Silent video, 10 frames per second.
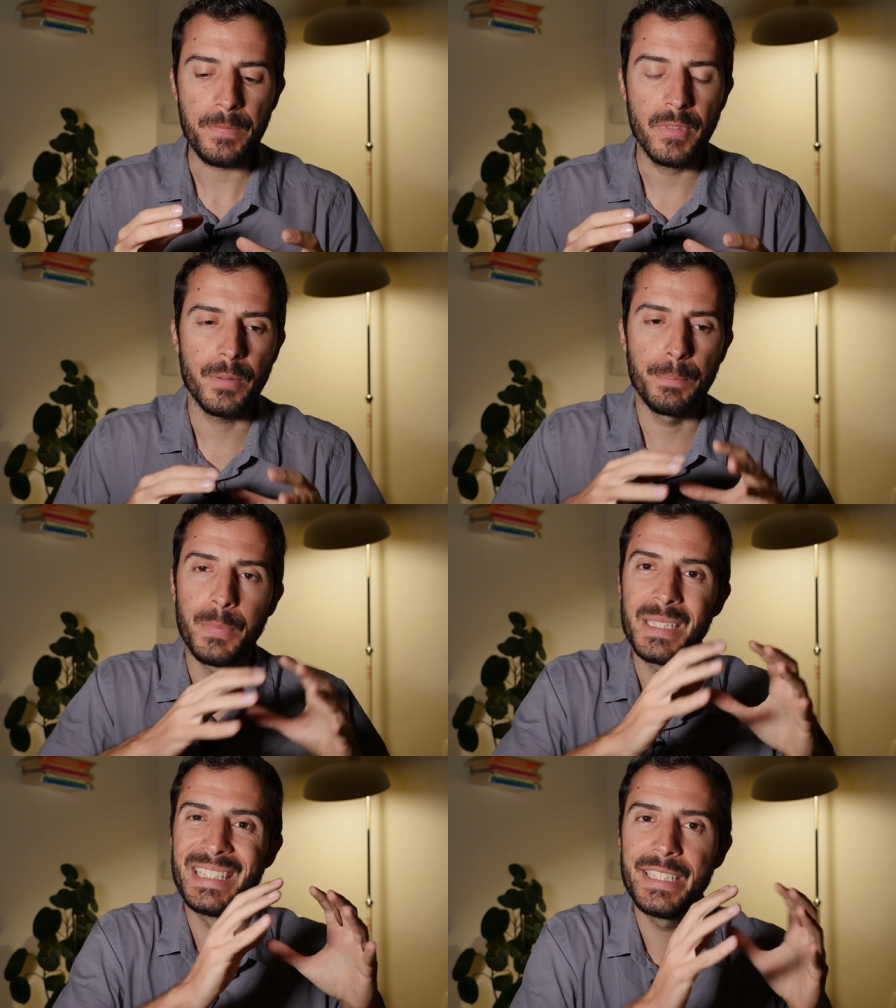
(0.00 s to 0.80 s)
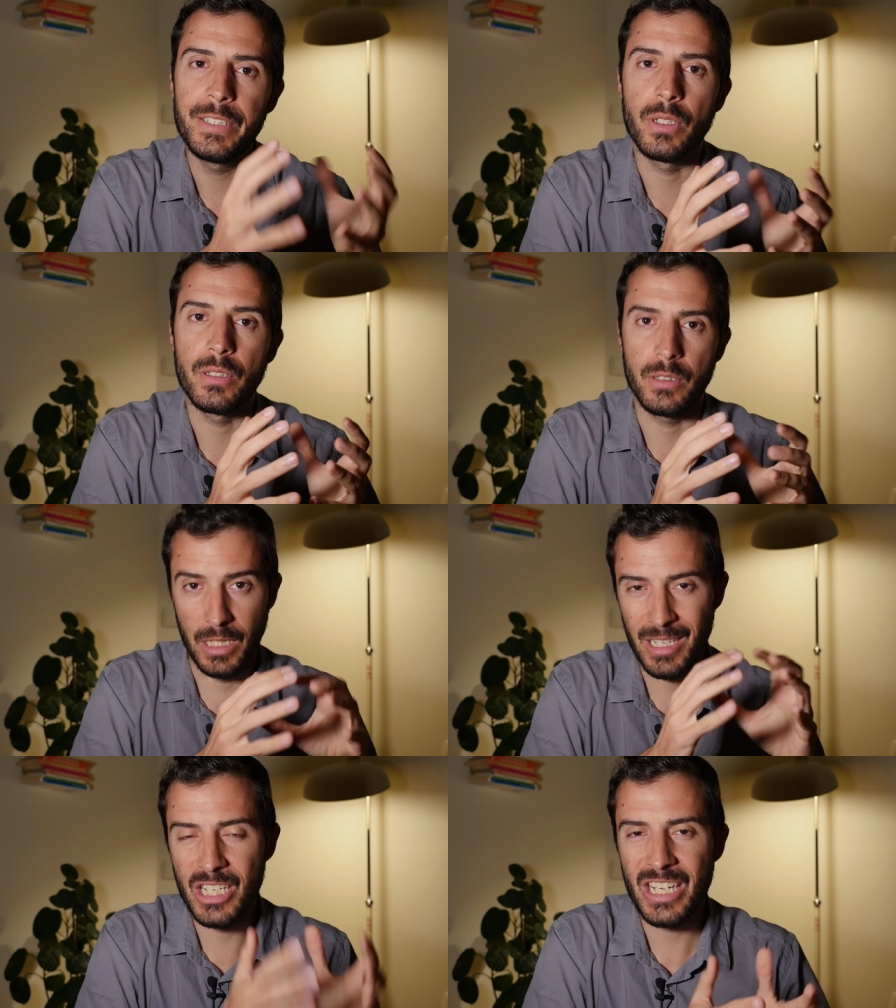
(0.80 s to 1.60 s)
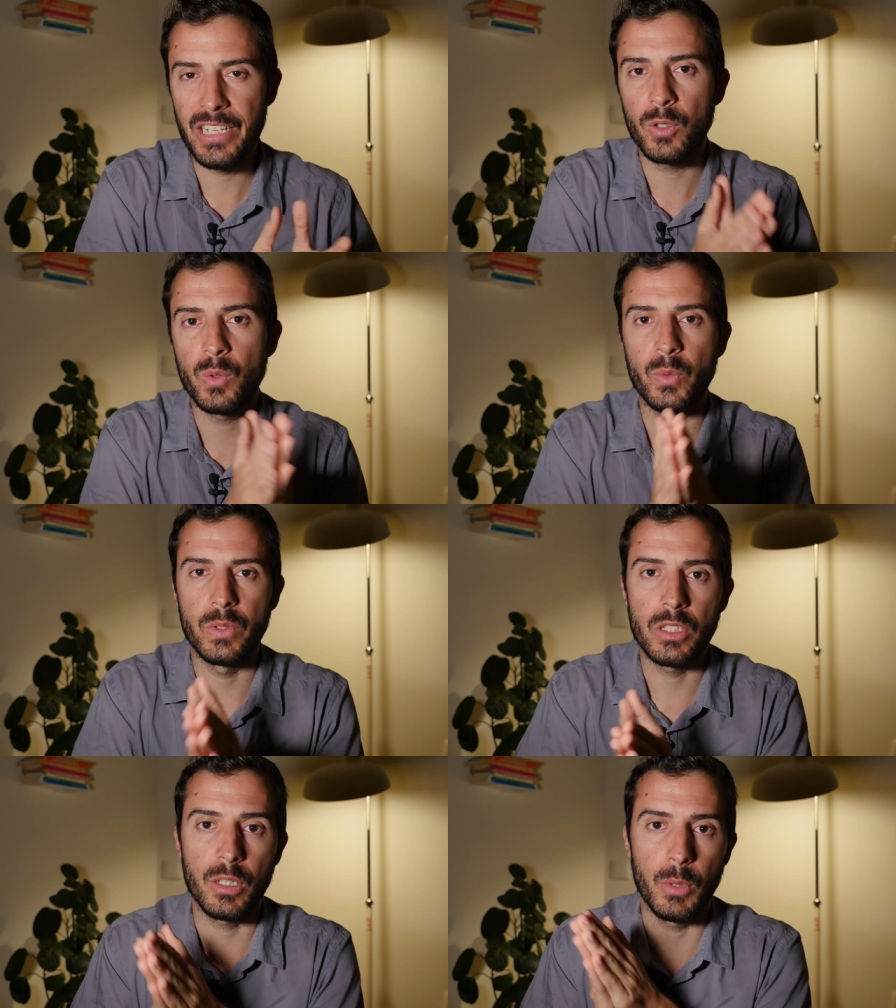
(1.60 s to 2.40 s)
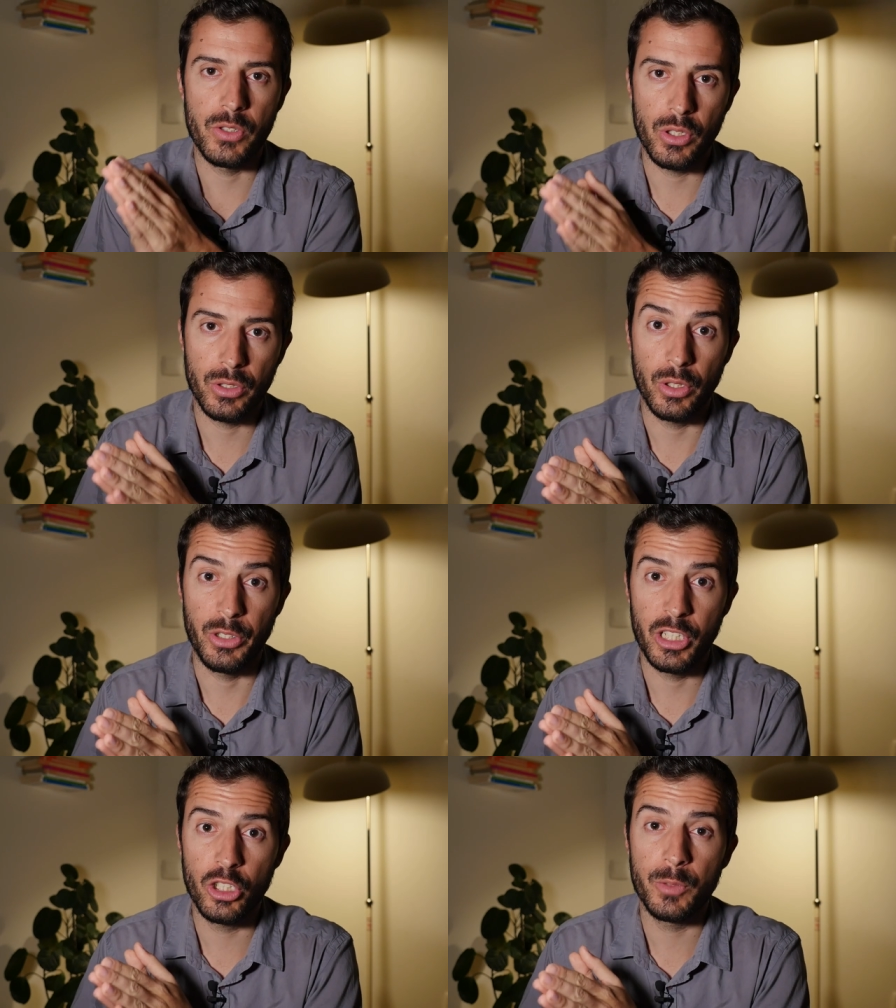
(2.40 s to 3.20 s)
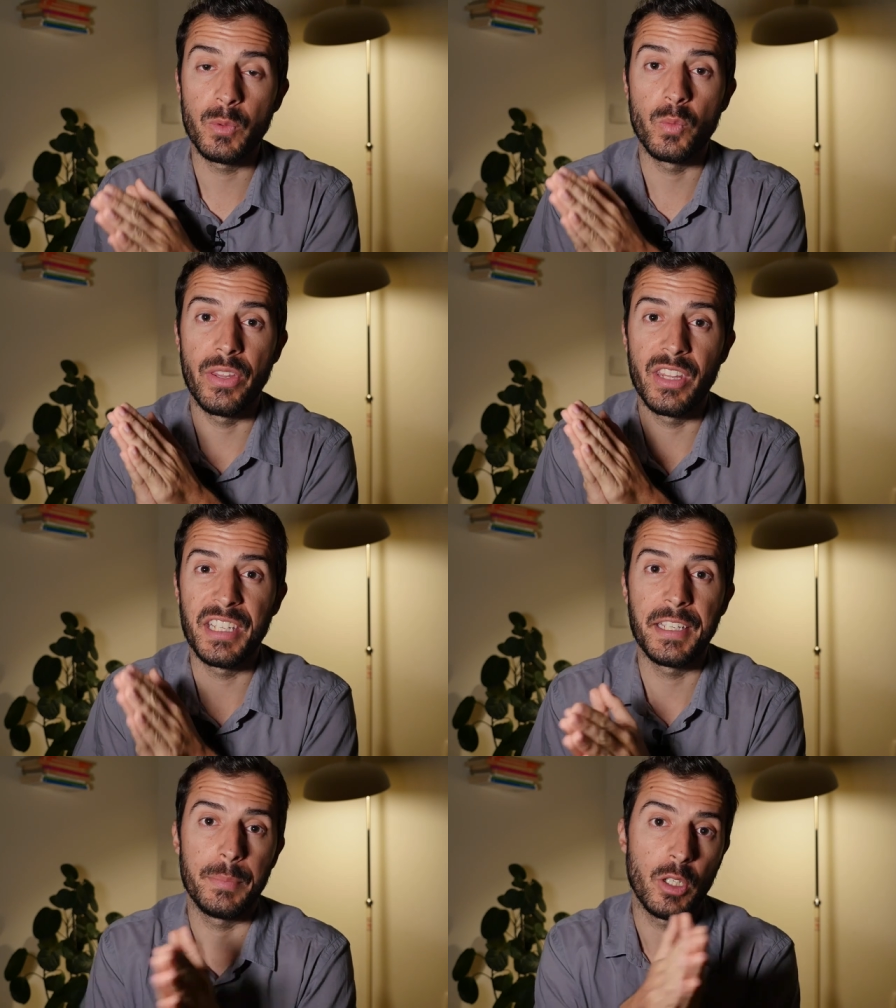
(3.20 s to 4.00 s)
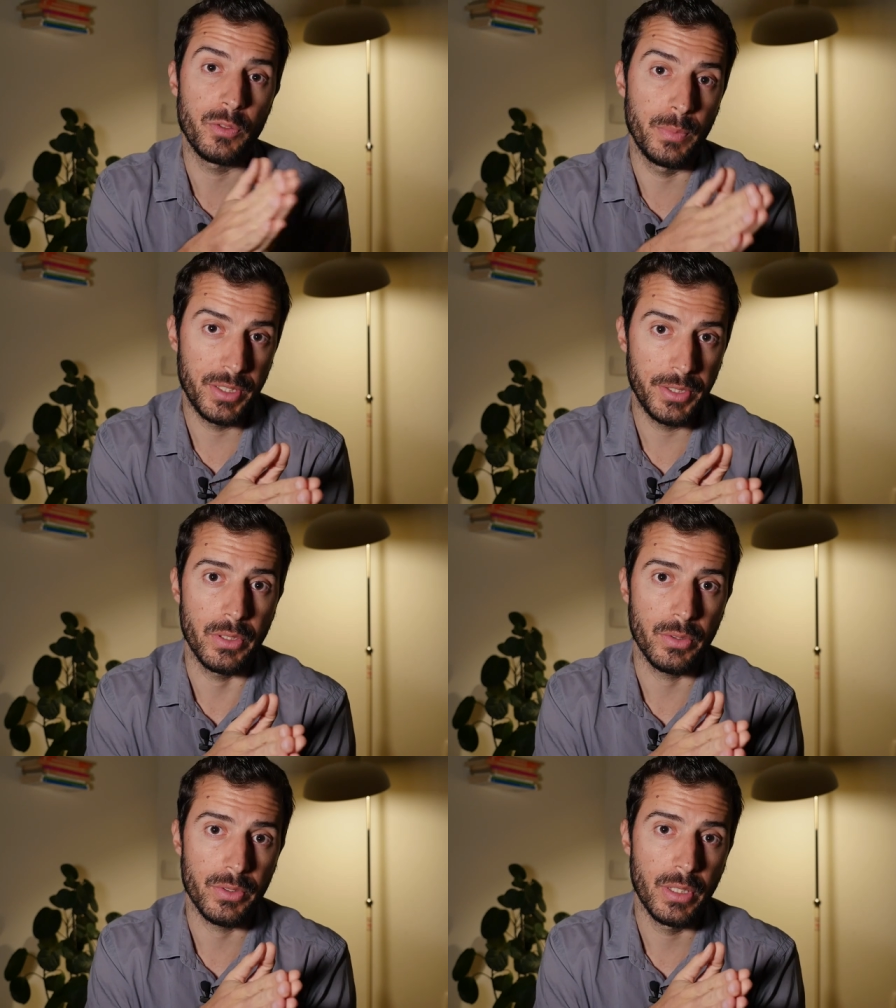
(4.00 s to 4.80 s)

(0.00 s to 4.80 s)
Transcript: material in general when we talk about circular economy we're thinking about materials